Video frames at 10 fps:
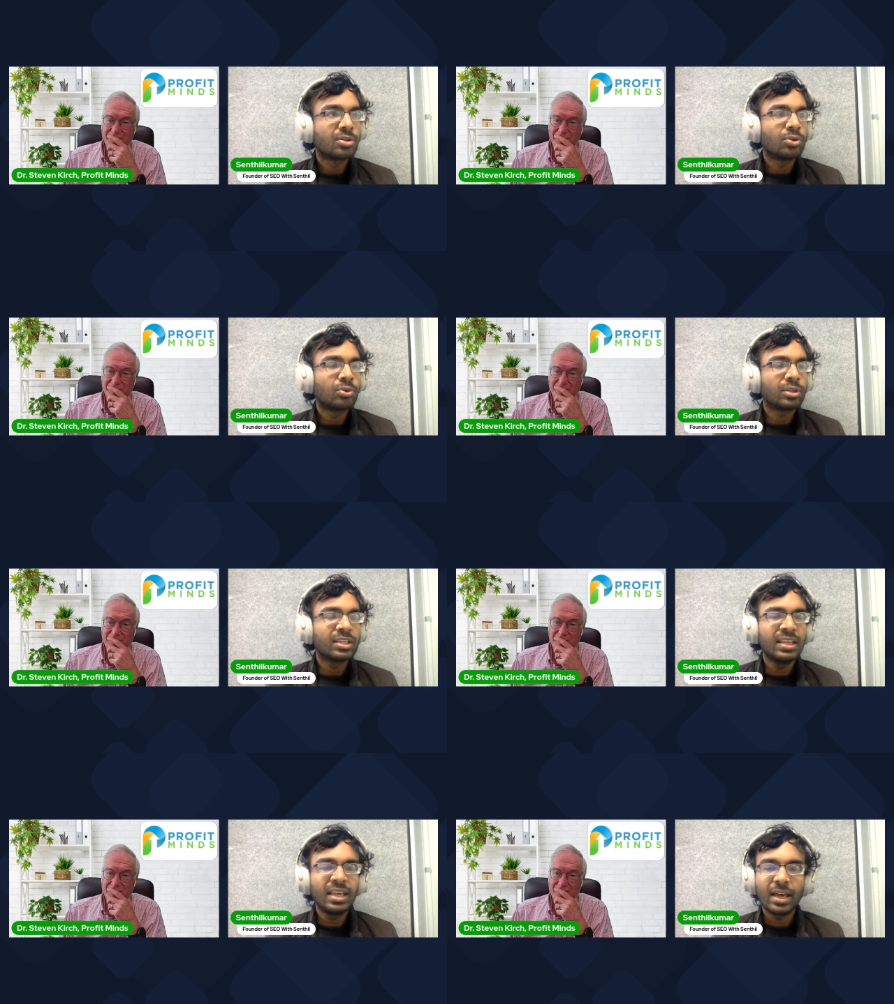
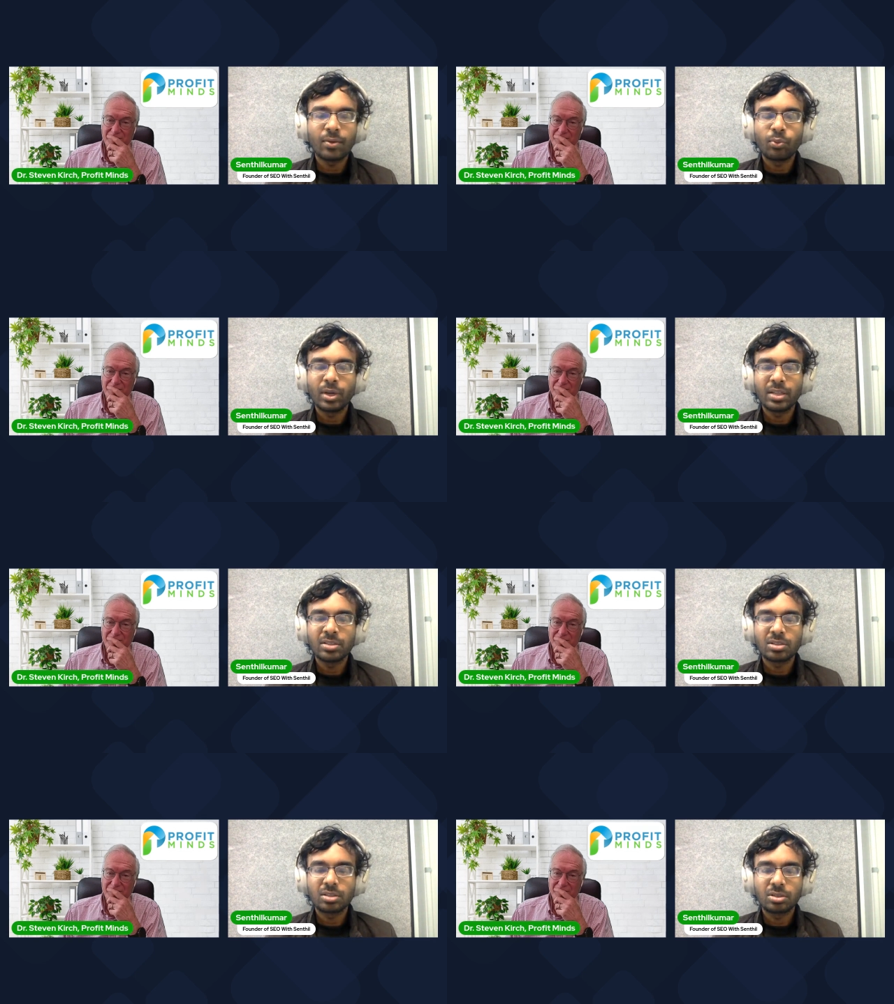Speaker 1: So he had
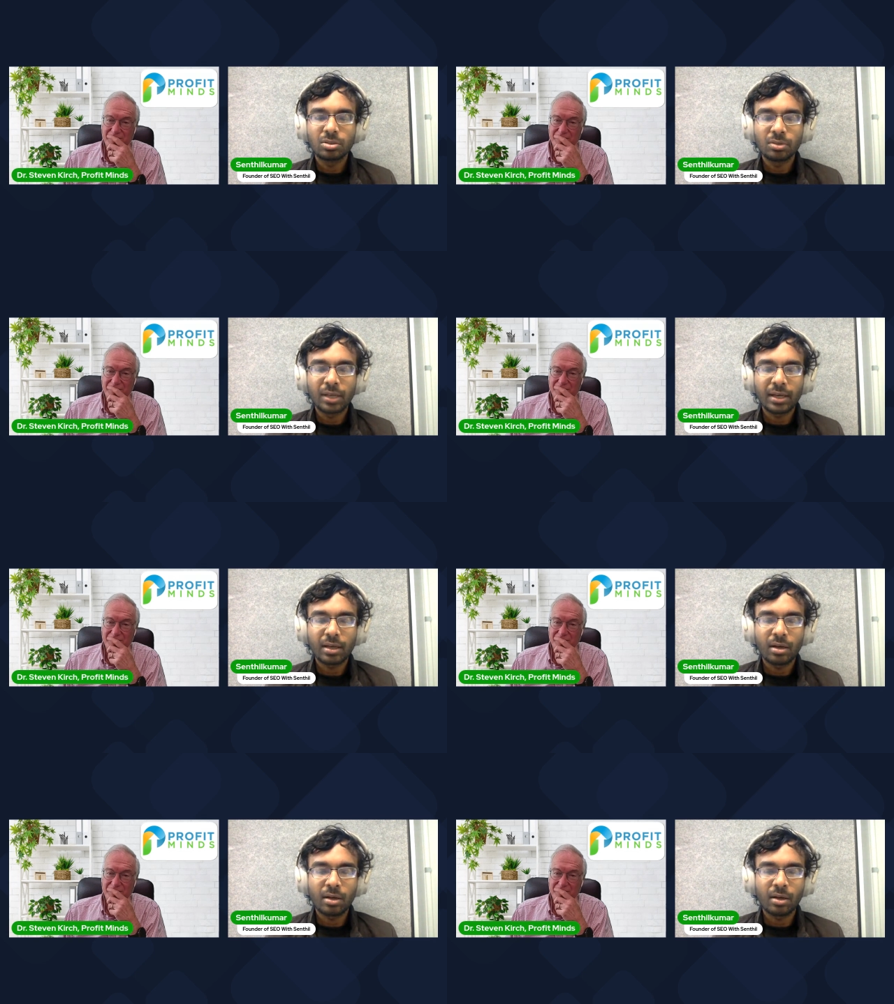went to
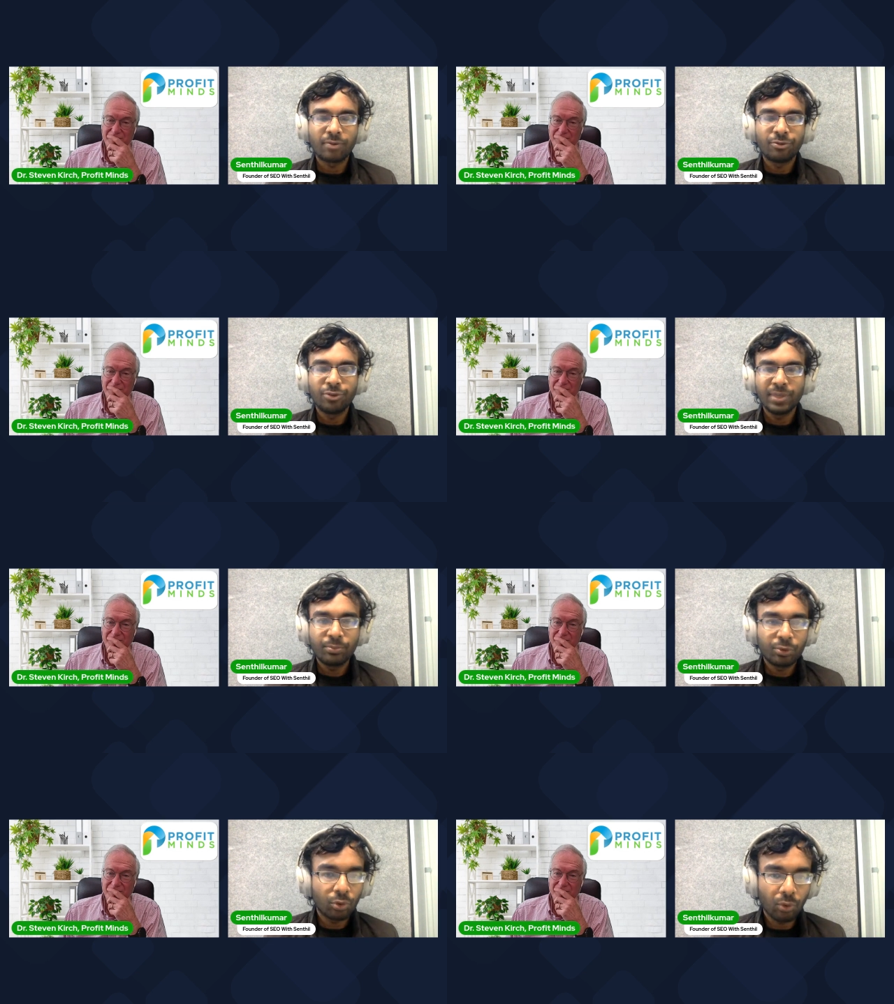like a
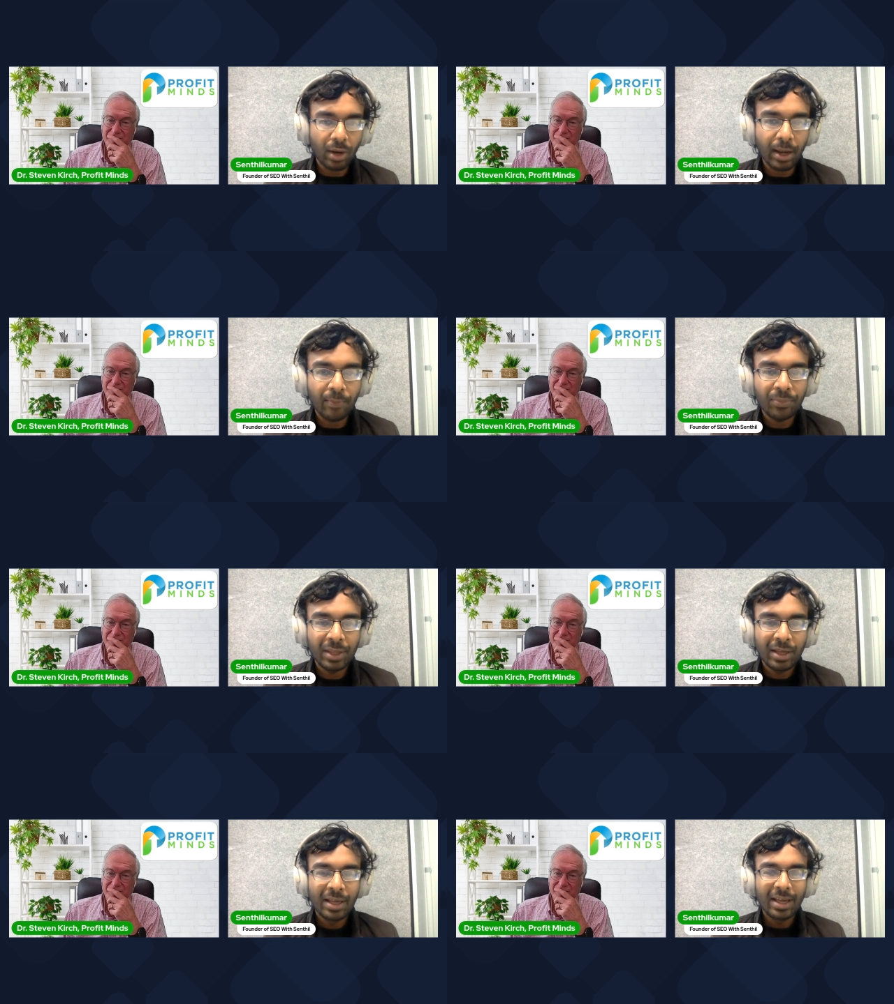free program,